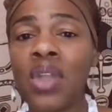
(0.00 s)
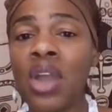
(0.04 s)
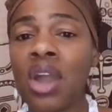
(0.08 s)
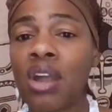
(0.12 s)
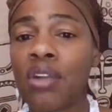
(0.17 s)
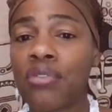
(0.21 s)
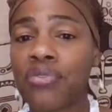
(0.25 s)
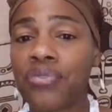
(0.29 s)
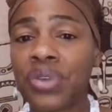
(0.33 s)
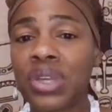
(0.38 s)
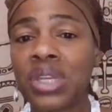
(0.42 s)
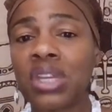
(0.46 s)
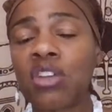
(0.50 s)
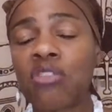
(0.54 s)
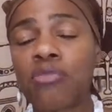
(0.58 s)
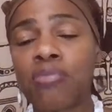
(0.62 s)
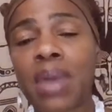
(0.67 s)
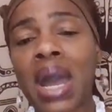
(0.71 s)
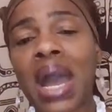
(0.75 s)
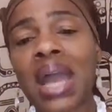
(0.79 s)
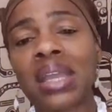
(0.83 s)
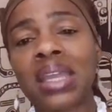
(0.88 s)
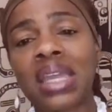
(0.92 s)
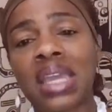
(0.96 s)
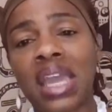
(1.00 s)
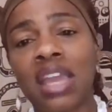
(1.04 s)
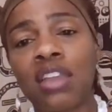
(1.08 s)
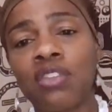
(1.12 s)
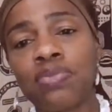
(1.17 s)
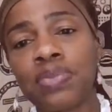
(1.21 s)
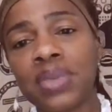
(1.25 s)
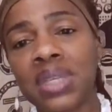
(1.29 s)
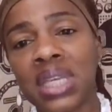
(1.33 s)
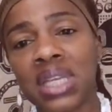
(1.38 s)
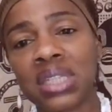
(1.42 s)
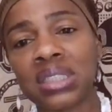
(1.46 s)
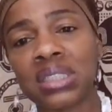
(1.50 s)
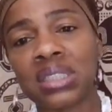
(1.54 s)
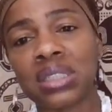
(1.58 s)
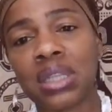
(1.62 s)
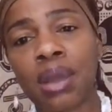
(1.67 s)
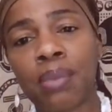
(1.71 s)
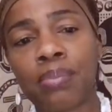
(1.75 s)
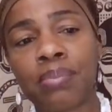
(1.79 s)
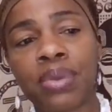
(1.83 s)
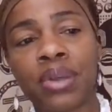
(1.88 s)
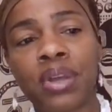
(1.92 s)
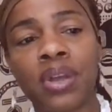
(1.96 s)
A friend of mine gave me his
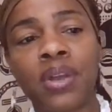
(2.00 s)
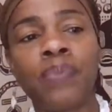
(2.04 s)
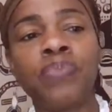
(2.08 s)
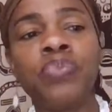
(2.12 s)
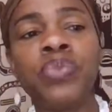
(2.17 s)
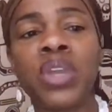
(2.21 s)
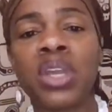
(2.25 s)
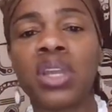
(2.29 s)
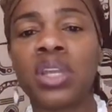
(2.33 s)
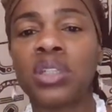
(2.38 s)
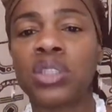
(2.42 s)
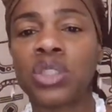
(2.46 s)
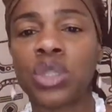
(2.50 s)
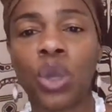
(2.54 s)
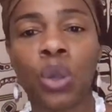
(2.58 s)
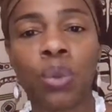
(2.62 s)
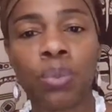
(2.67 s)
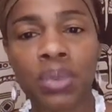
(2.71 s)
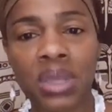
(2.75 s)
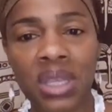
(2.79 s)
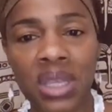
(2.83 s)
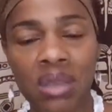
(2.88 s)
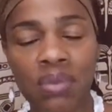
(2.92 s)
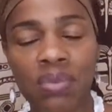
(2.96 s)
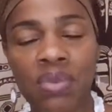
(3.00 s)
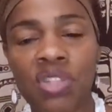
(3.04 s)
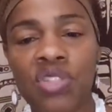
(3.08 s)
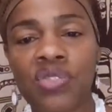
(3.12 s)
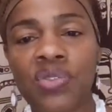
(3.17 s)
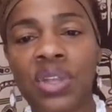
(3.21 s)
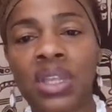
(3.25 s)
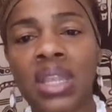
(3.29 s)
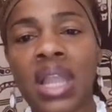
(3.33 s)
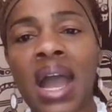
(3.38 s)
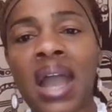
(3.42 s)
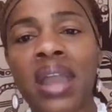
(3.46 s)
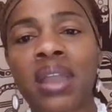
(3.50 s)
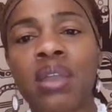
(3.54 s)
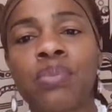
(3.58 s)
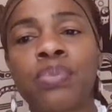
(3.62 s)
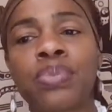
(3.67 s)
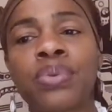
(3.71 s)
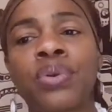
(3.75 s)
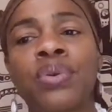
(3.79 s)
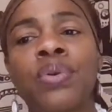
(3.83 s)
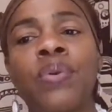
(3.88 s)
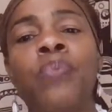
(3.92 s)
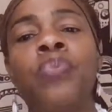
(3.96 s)
number. He told me he was
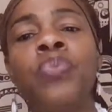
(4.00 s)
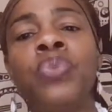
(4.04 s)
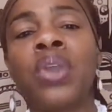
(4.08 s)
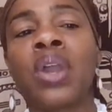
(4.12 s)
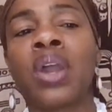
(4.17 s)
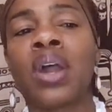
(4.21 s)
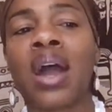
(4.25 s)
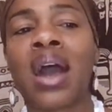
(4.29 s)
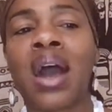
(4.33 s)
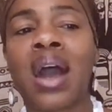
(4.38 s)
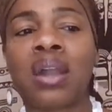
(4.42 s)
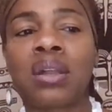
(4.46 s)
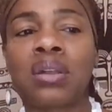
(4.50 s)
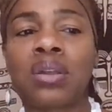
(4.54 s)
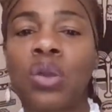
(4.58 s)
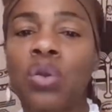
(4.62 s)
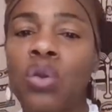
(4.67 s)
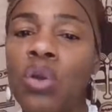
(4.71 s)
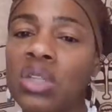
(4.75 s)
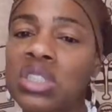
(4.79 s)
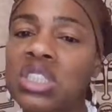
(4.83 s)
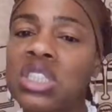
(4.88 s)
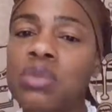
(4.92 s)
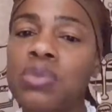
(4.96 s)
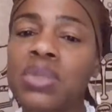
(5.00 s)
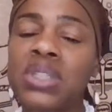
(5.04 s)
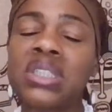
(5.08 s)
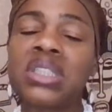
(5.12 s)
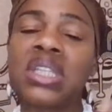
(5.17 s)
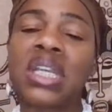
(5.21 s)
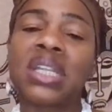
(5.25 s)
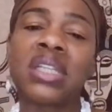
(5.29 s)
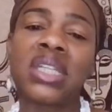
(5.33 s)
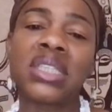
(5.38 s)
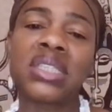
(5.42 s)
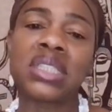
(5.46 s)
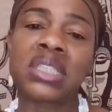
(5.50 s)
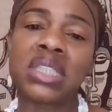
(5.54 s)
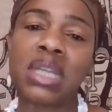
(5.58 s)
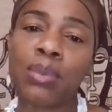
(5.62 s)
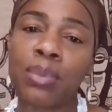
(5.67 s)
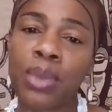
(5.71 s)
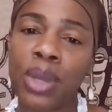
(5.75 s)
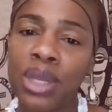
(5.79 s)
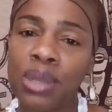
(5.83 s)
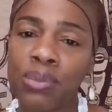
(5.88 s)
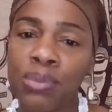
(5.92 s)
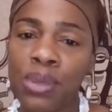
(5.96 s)
reliable. I called him and said, listen,
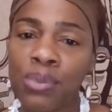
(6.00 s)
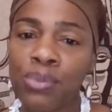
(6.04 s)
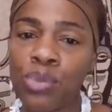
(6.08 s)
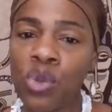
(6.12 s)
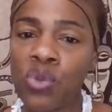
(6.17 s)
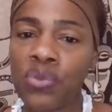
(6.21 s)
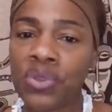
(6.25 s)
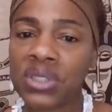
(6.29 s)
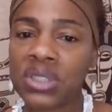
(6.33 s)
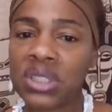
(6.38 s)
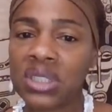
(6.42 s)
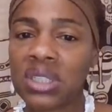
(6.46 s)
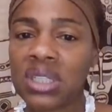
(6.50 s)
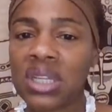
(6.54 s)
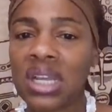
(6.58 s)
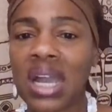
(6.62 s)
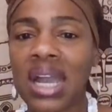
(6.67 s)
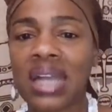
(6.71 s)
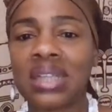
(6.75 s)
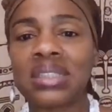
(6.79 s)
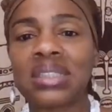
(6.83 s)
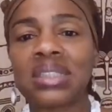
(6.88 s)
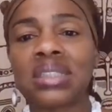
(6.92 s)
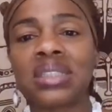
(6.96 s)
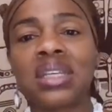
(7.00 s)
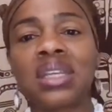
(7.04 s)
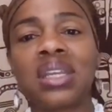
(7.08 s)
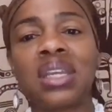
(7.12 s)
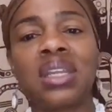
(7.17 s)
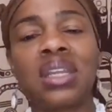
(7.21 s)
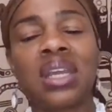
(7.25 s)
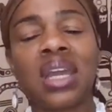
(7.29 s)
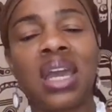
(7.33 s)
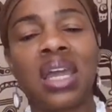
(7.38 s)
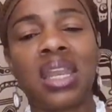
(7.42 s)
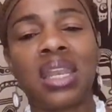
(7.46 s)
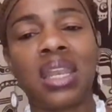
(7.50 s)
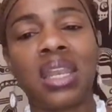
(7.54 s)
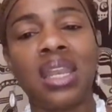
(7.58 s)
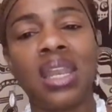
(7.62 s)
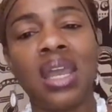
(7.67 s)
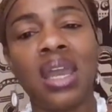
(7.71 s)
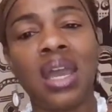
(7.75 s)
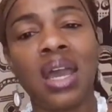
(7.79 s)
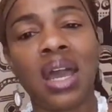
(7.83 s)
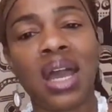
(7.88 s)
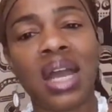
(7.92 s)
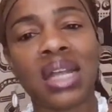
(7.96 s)
I'm going to be moving to the continent and
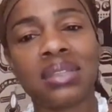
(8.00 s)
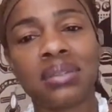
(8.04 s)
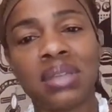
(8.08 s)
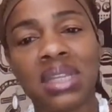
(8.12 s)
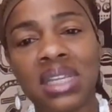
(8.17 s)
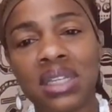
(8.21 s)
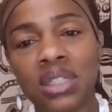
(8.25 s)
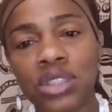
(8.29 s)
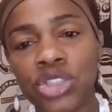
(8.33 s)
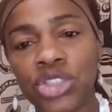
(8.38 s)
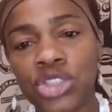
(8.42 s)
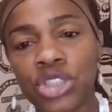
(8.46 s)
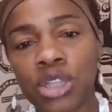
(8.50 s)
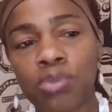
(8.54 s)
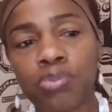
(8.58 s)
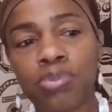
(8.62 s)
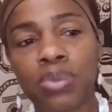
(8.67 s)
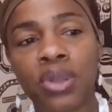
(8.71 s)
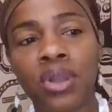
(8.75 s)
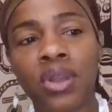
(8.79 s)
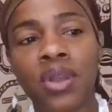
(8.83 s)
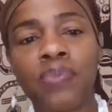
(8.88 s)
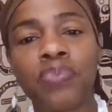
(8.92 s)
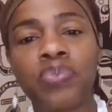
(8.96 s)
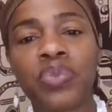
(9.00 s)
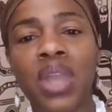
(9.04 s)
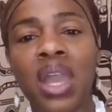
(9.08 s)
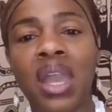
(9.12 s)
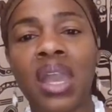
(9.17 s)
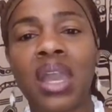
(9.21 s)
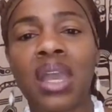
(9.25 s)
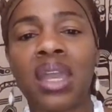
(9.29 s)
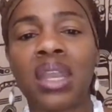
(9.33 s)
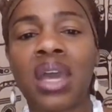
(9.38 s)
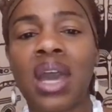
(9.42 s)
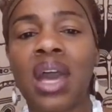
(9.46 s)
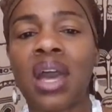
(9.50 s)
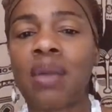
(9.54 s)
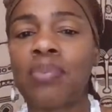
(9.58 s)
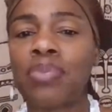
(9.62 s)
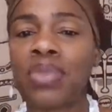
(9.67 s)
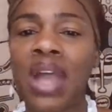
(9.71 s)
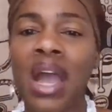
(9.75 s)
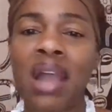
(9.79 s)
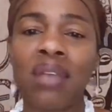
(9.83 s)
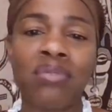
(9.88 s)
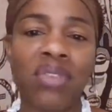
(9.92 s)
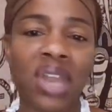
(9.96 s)
I need a shipper, and I'm
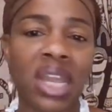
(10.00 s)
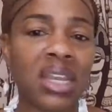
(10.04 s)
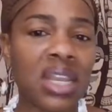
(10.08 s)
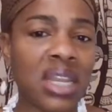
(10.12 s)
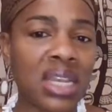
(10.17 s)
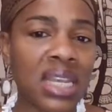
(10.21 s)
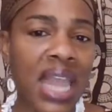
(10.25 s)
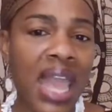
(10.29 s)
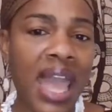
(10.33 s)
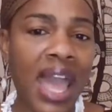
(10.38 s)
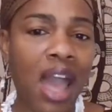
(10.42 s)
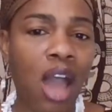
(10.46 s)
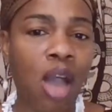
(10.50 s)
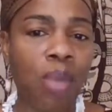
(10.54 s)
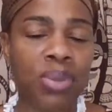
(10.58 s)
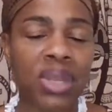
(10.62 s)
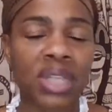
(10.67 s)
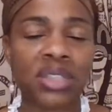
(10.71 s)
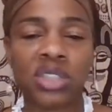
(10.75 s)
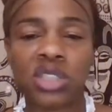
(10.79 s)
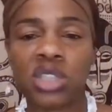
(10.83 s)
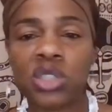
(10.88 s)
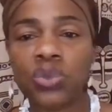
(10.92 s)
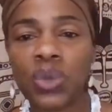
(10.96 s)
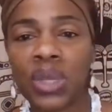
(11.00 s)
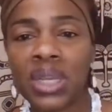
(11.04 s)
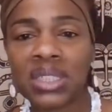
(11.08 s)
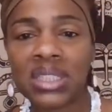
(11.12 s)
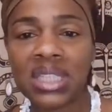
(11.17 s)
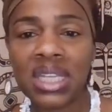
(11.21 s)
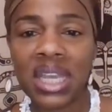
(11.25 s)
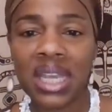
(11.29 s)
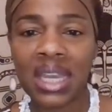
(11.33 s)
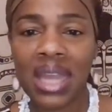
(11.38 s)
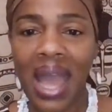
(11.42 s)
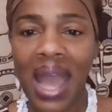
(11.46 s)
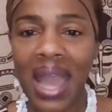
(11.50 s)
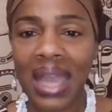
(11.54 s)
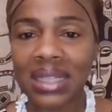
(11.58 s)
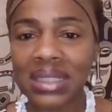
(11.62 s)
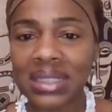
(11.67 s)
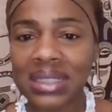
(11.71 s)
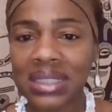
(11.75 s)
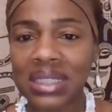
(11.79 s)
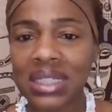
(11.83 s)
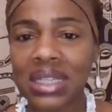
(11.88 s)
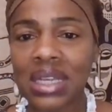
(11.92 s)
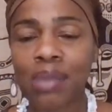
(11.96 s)
not ready now, but I just wanted to get an
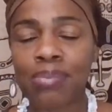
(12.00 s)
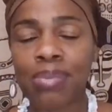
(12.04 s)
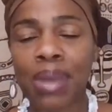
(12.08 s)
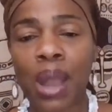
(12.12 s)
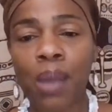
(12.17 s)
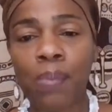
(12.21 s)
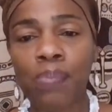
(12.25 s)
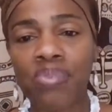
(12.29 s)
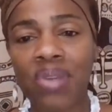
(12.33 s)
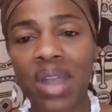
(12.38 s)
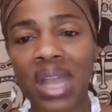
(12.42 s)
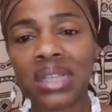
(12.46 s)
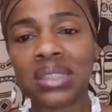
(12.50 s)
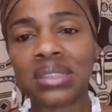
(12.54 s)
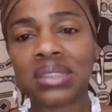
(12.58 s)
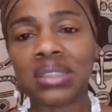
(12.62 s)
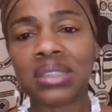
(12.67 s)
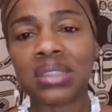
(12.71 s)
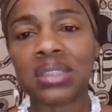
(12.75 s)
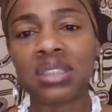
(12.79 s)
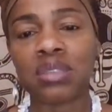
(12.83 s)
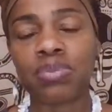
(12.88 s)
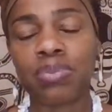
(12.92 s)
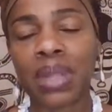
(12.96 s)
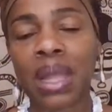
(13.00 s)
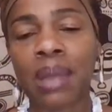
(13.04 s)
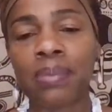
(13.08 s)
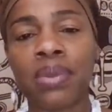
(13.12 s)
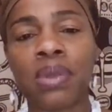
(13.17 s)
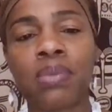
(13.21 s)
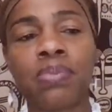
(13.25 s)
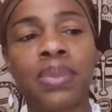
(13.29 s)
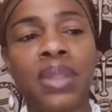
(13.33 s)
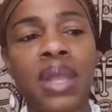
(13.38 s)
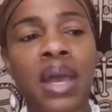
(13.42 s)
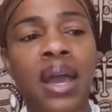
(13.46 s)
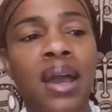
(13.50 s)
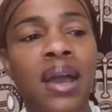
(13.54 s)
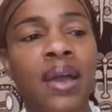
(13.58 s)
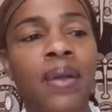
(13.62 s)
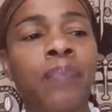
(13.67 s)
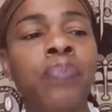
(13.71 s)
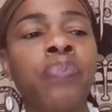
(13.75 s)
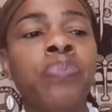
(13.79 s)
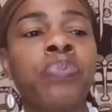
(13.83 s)
idea about prices, blah, blah, blah.